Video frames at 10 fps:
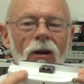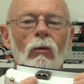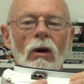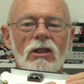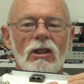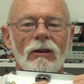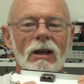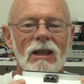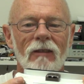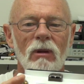What
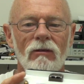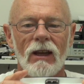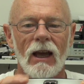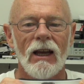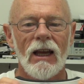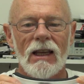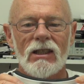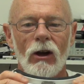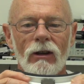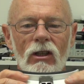serious FPVer is
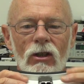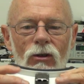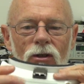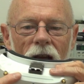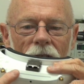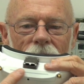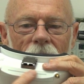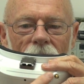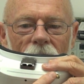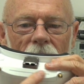going to use
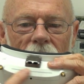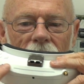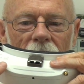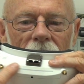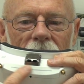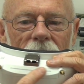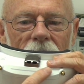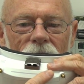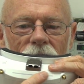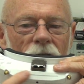the little
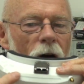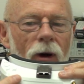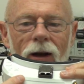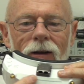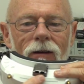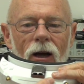LED? No one.